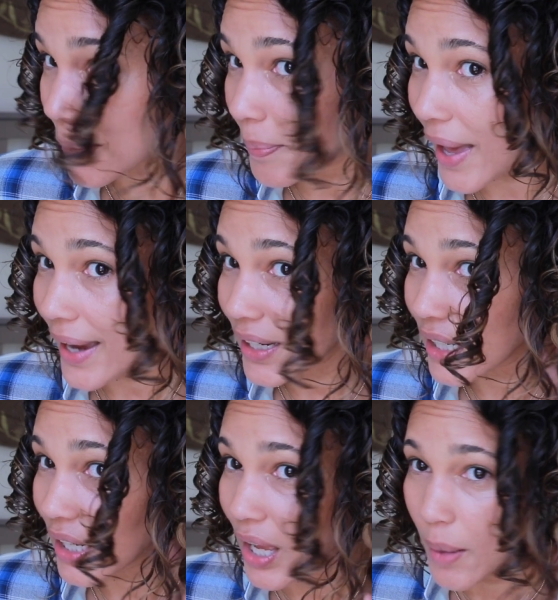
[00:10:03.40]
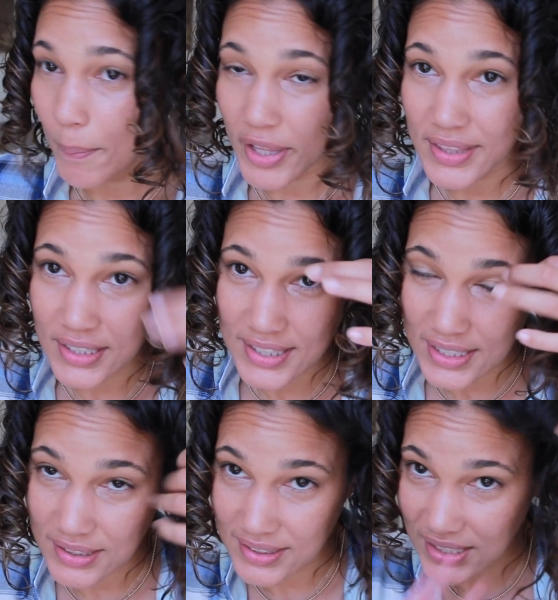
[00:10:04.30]
the back, but they
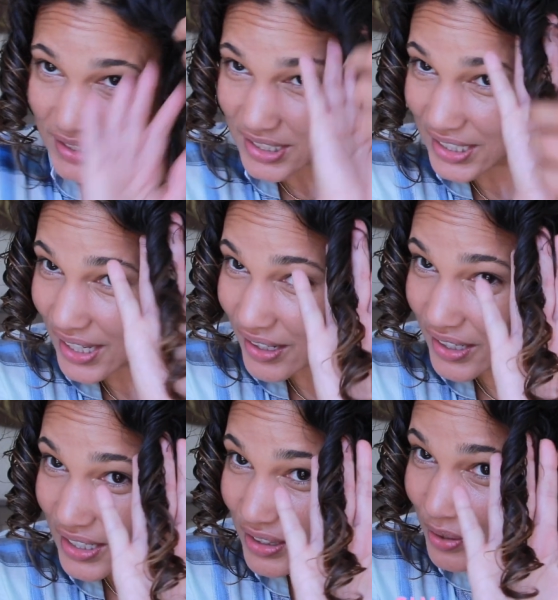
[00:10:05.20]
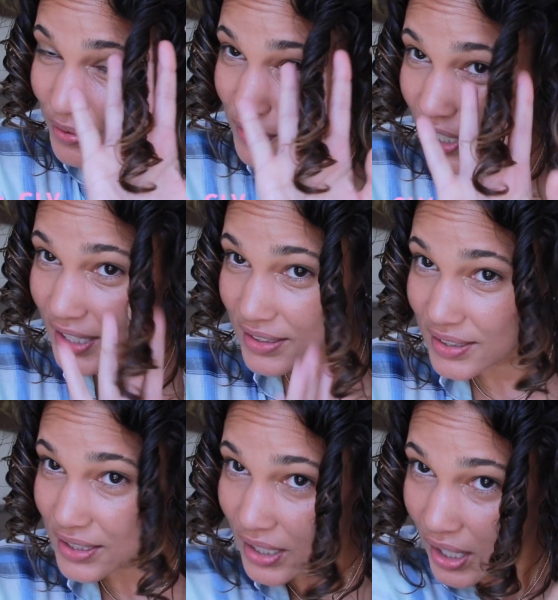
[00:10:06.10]
did stay together in the
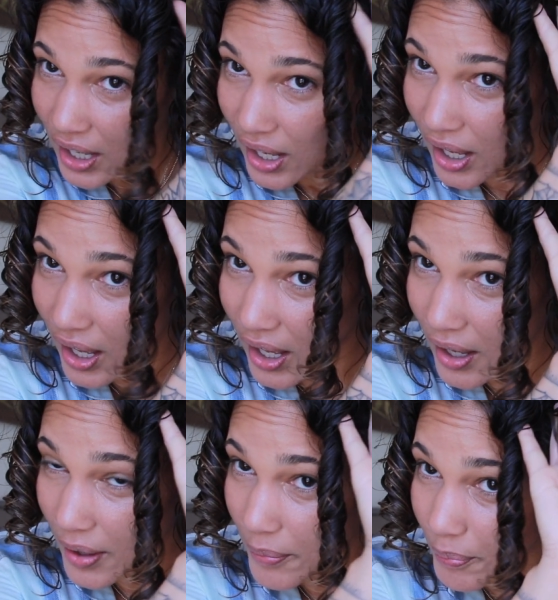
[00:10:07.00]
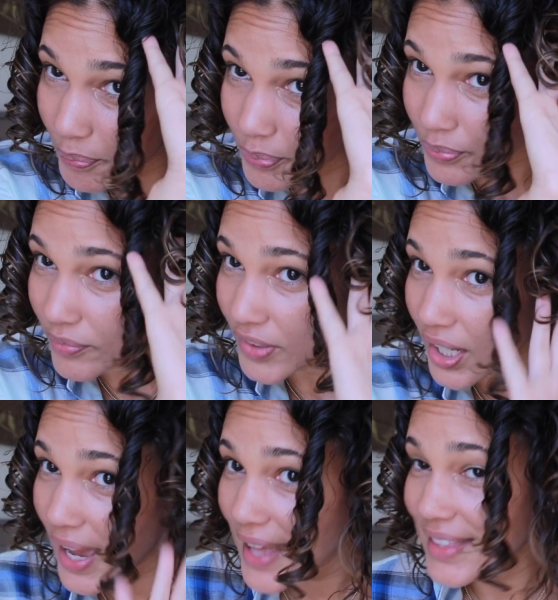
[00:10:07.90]
front. And
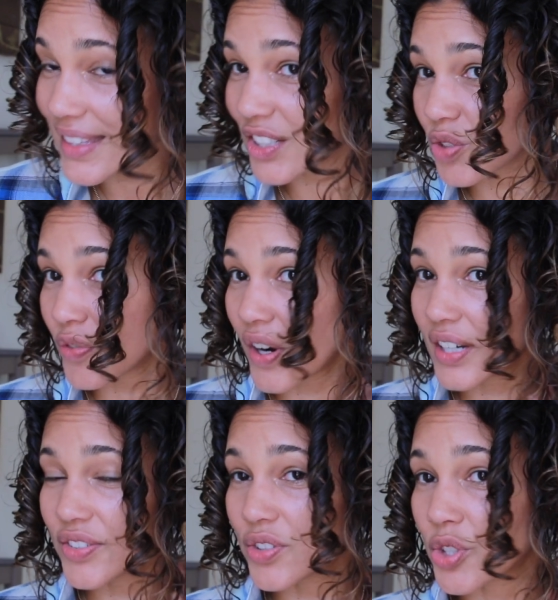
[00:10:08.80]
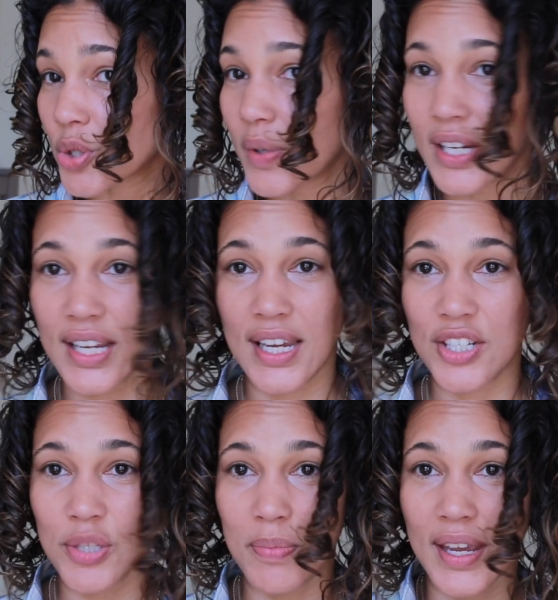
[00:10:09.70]
then as far as the
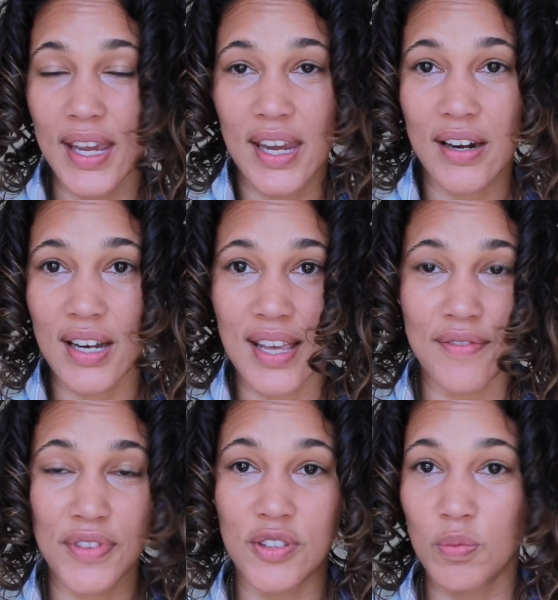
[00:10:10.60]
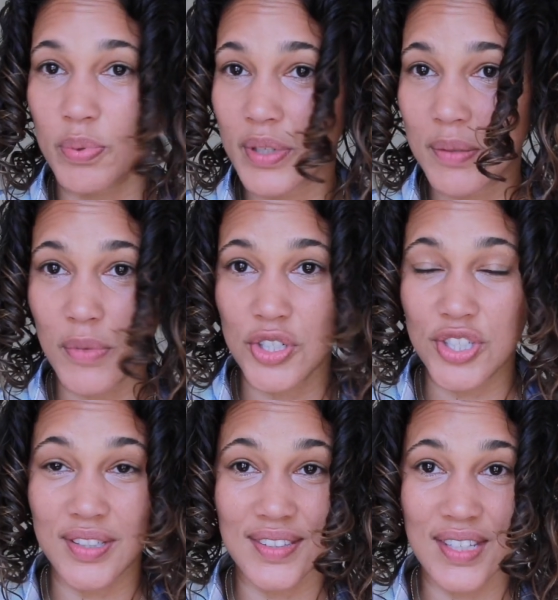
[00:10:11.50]
shrinkage, my hair length is pretty much
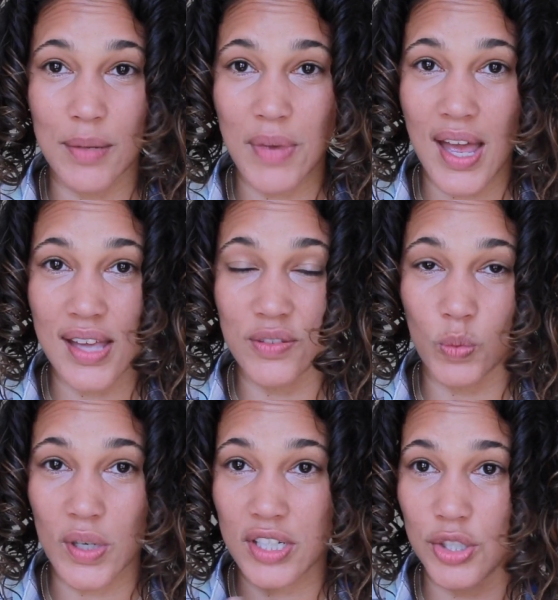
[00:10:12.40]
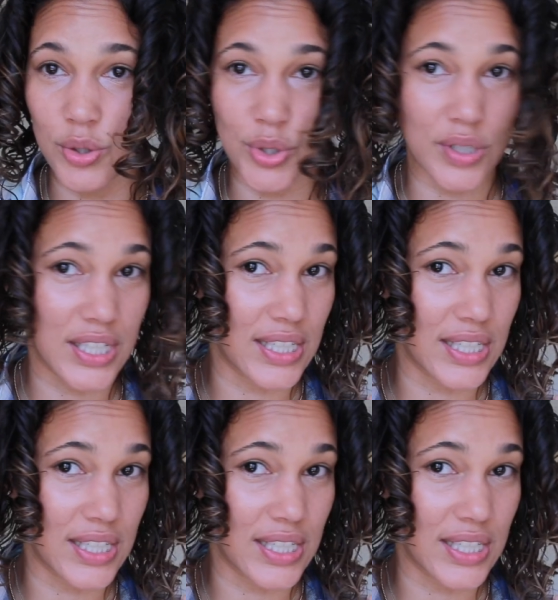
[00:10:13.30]
the same as what it usually